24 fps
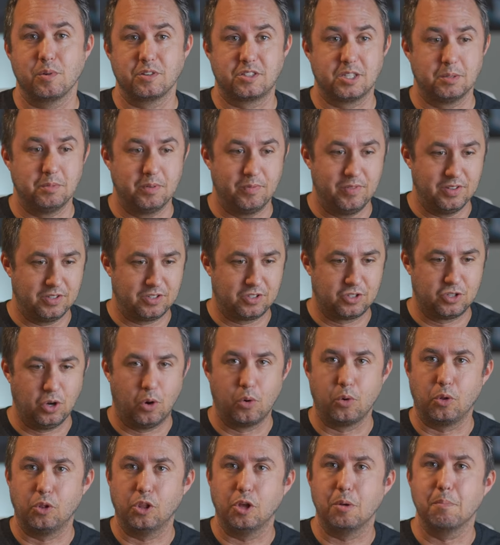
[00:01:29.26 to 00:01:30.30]
with some of this
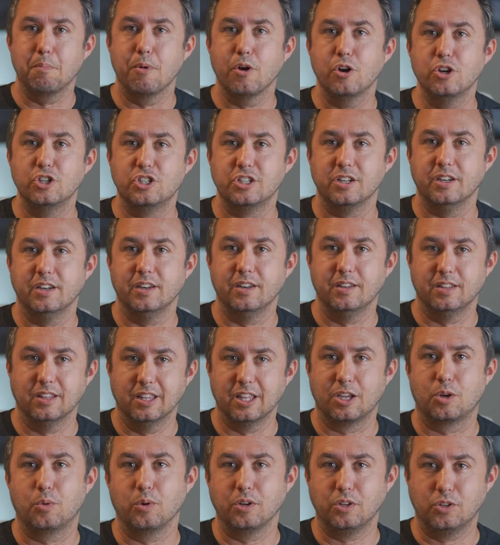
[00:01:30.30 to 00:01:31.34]
total immersion
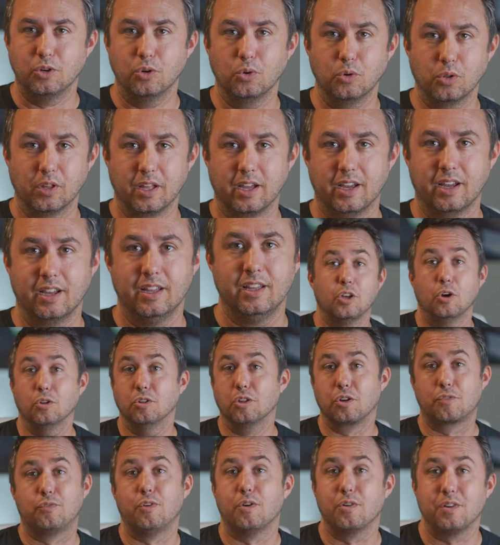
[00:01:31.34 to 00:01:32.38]
liquid cooling. So
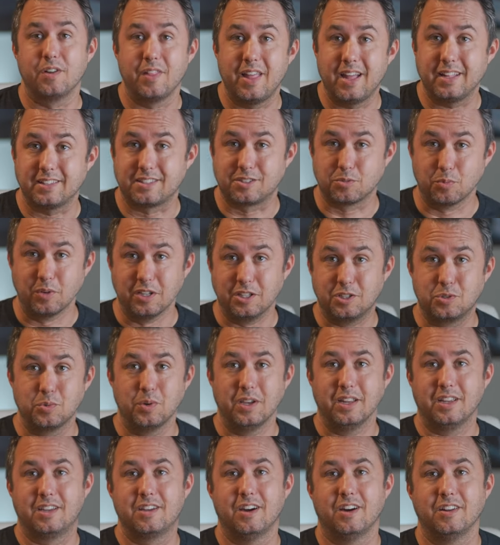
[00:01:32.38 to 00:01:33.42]
look forward to that sweet
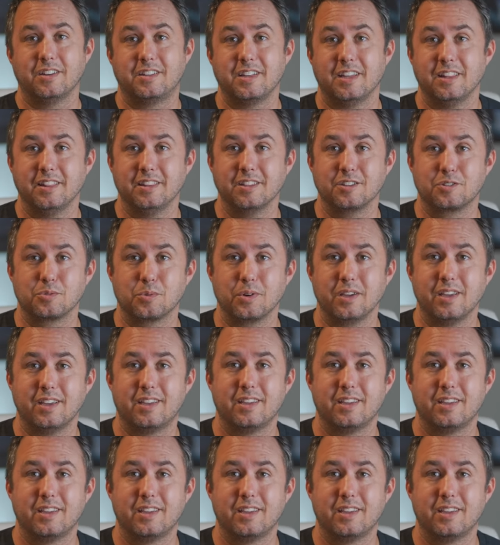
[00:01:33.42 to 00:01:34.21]
content this week.